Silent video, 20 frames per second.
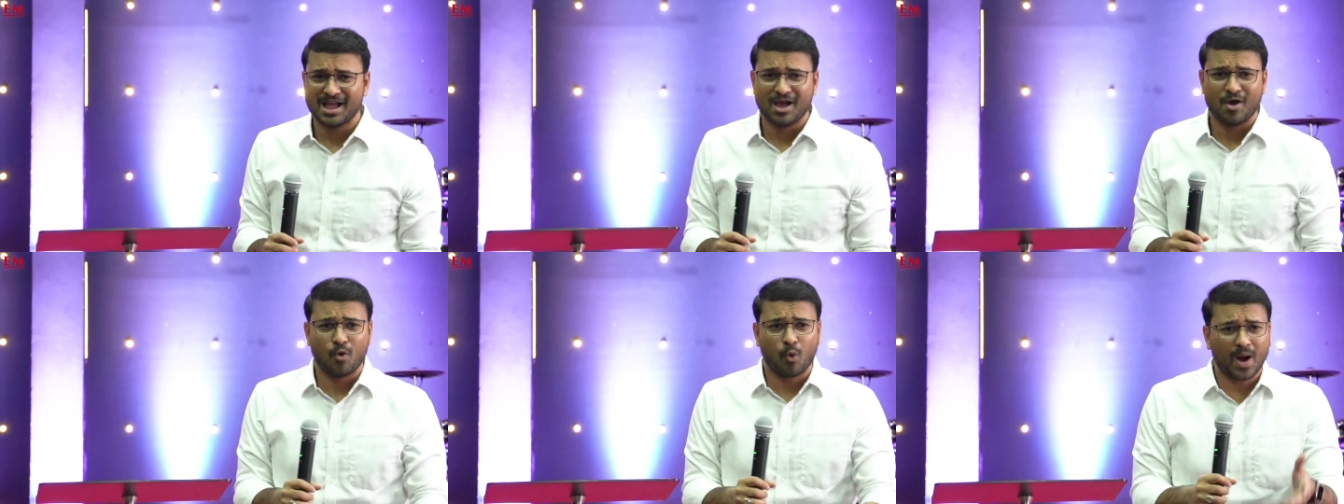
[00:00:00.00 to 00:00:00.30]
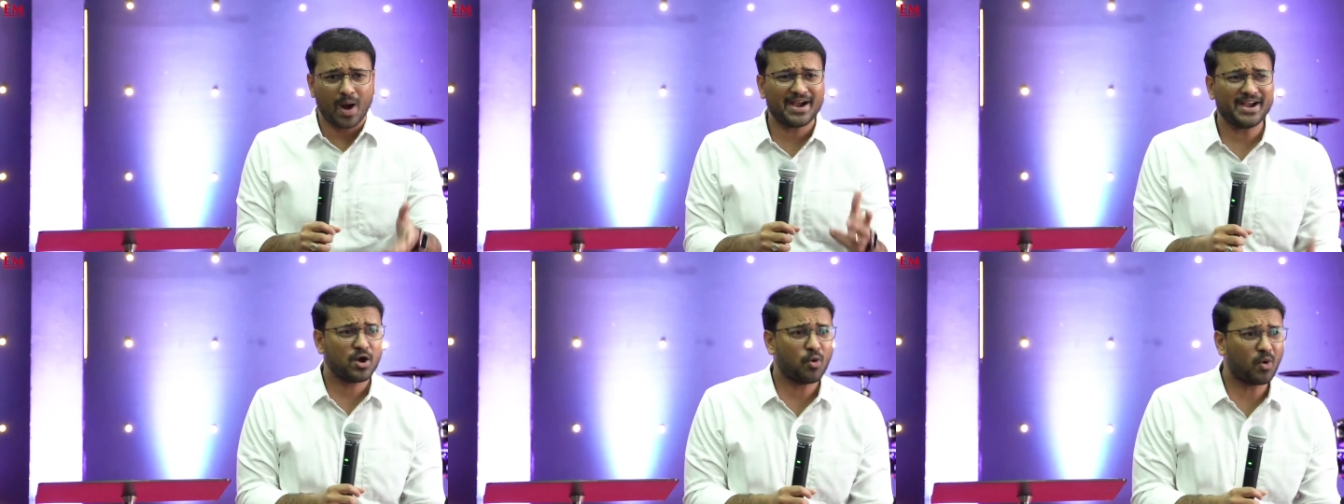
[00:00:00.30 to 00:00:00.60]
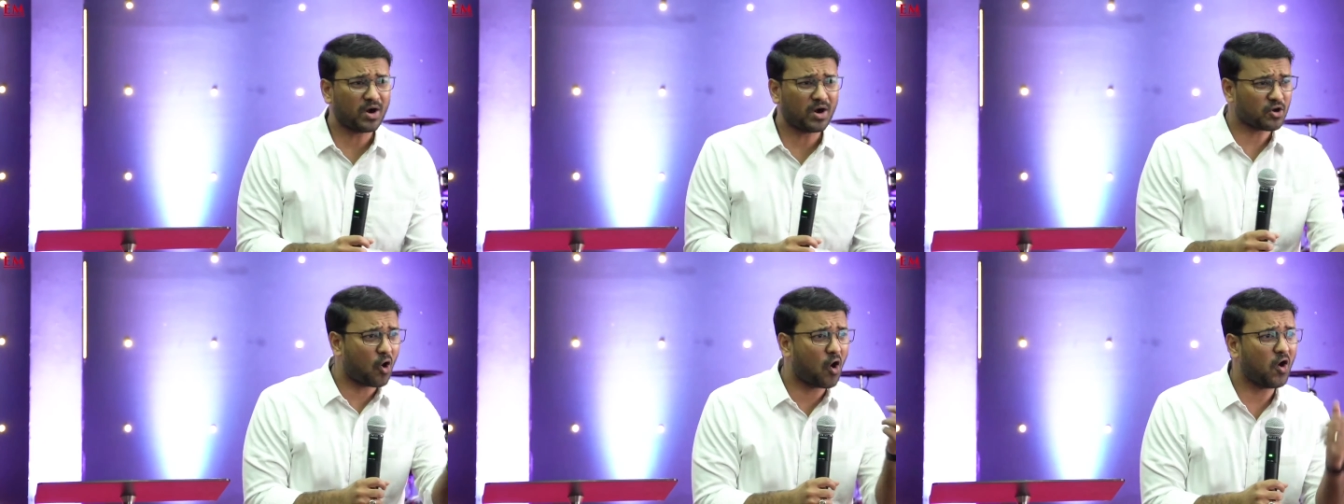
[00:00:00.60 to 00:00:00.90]
Why do you
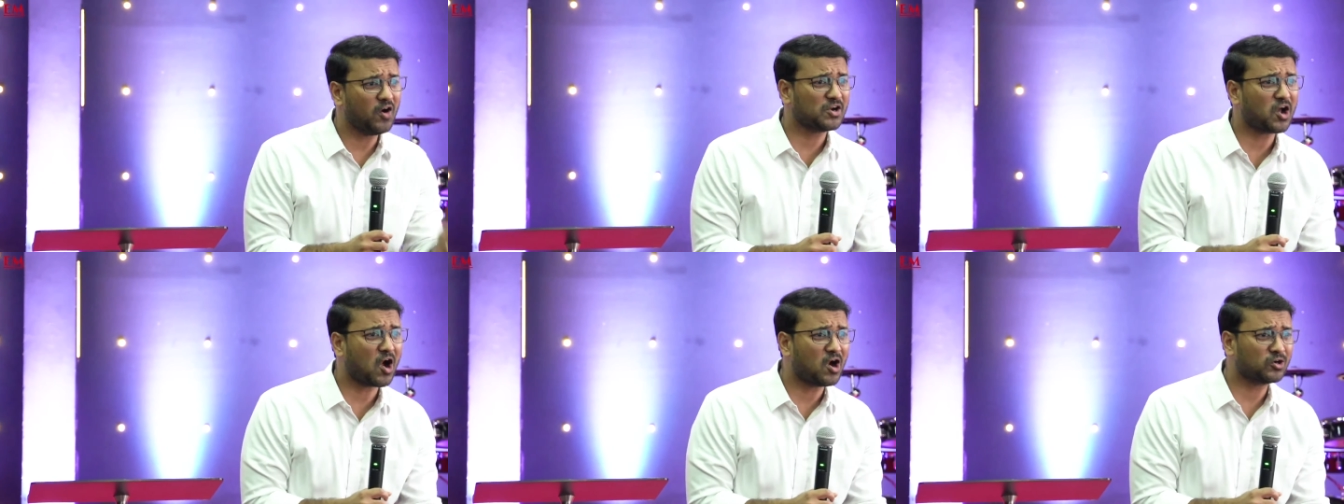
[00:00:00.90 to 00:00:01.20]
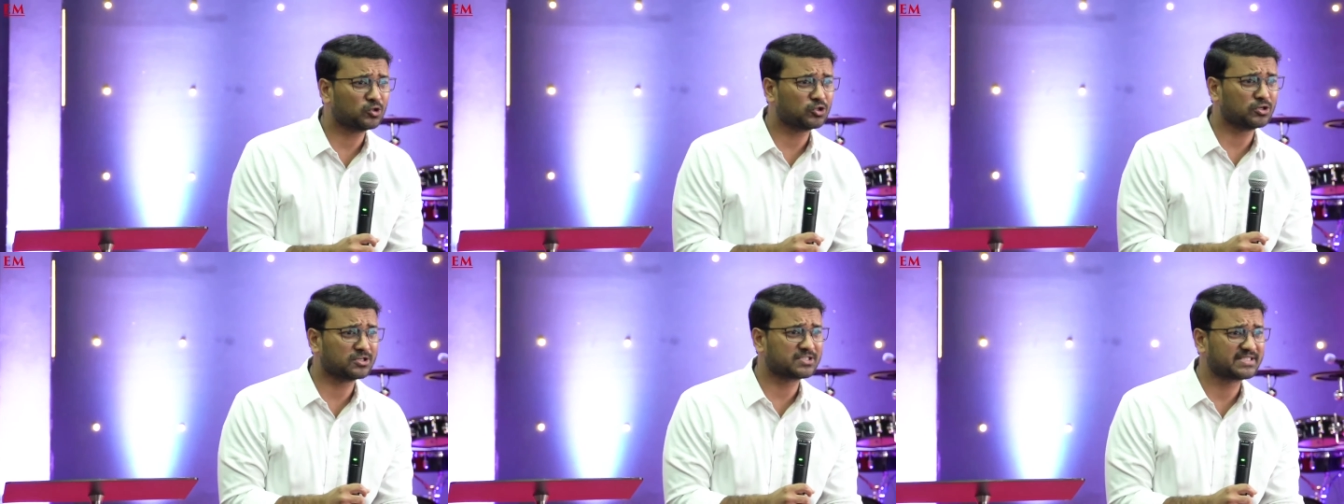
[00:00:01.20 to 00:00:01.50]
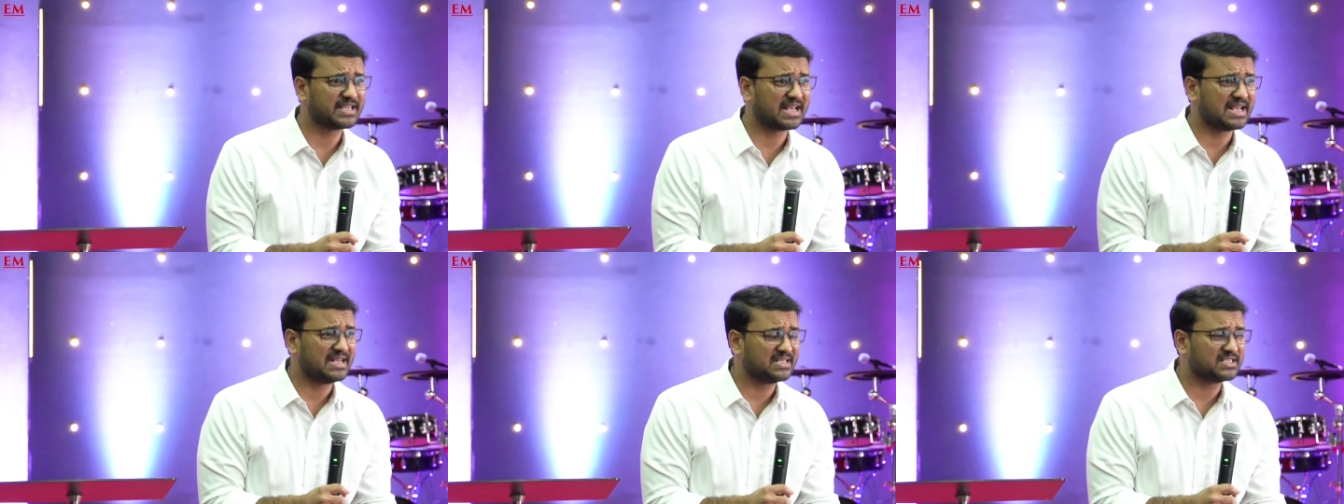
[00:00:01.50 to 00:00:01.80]
want to hold on to those
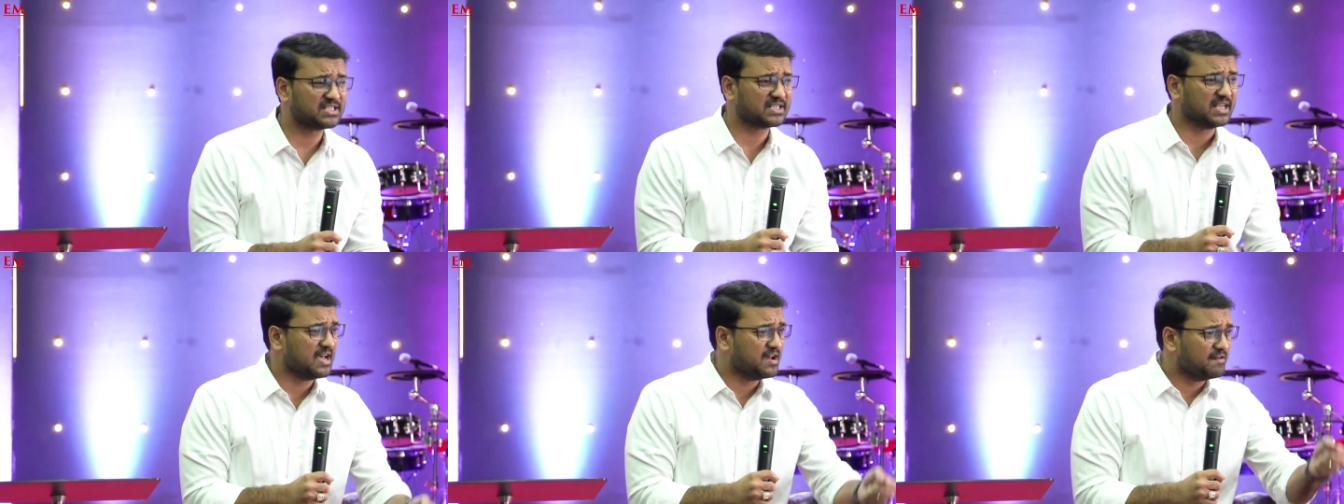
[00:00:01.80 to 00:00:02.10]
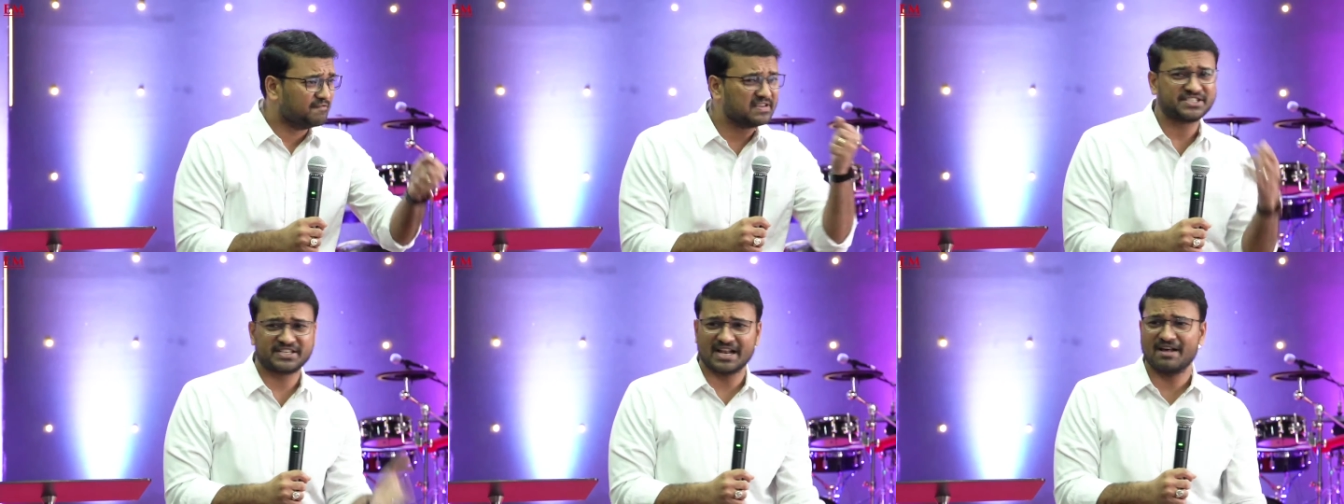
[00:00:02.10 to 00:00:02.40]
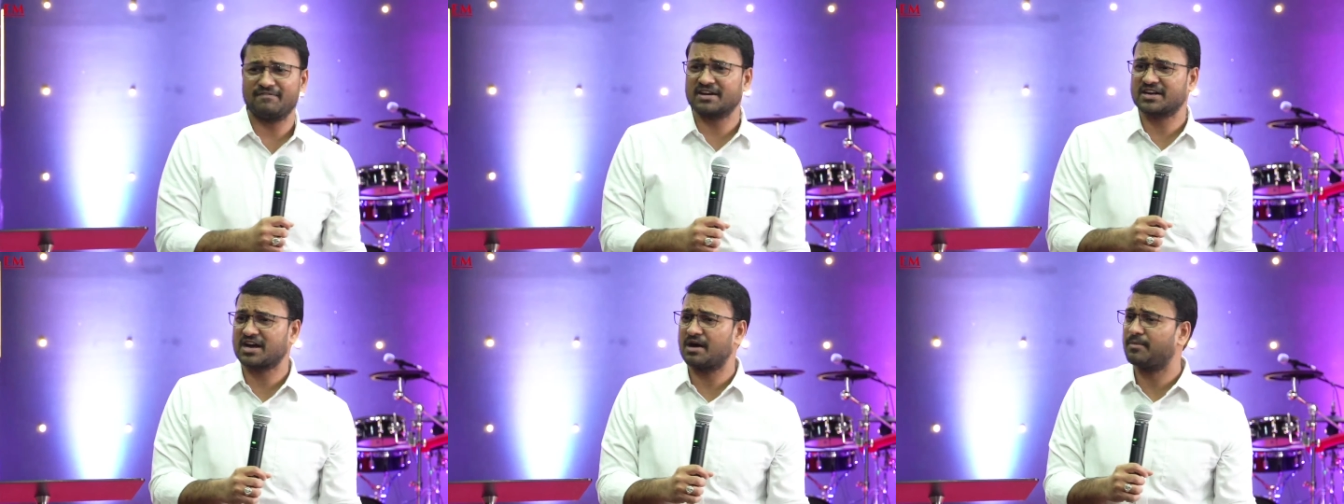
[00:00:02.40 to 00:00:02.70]
things which
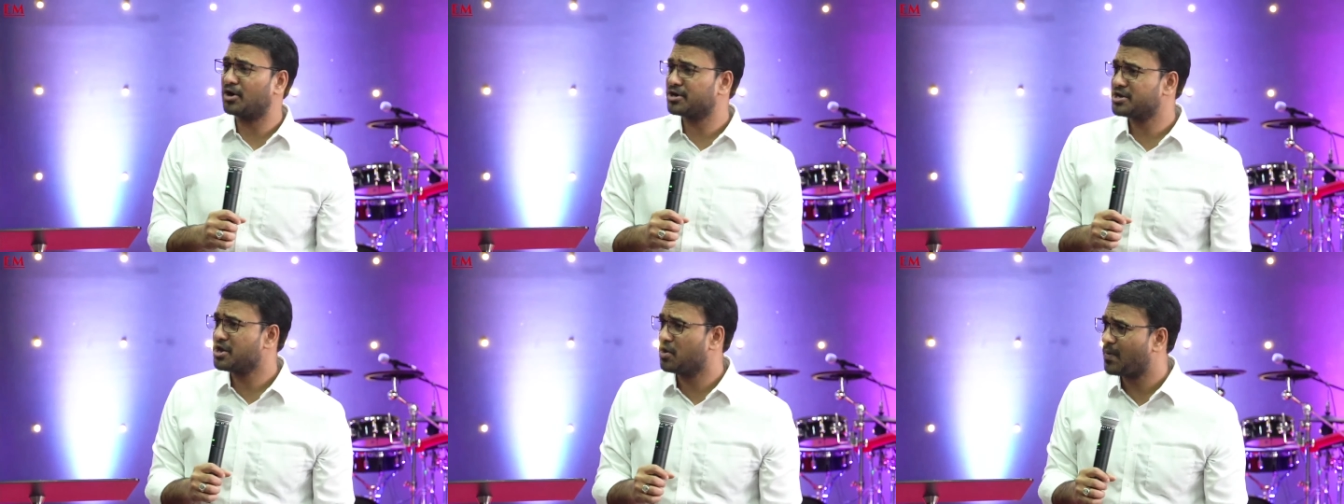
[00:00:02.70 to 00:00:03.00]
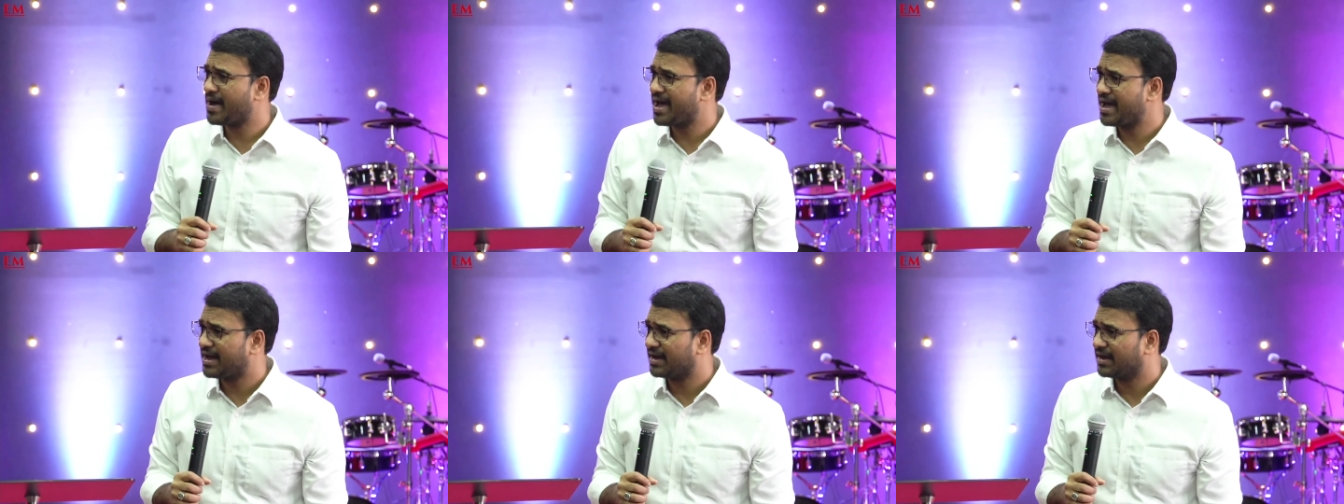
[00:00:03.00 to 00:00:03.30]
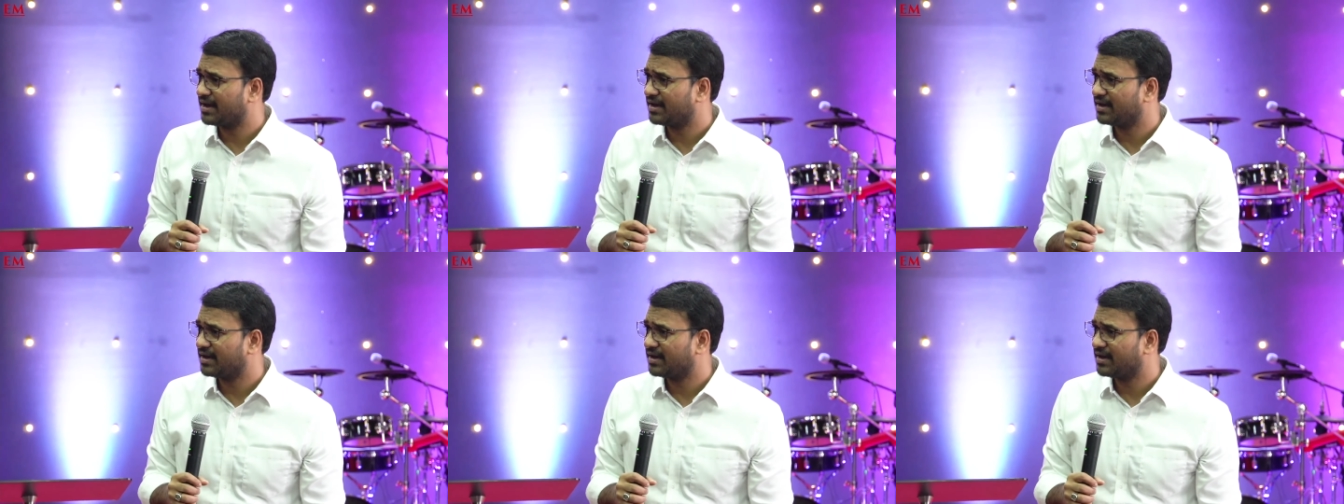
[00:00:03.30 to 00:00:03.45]
never come on your way?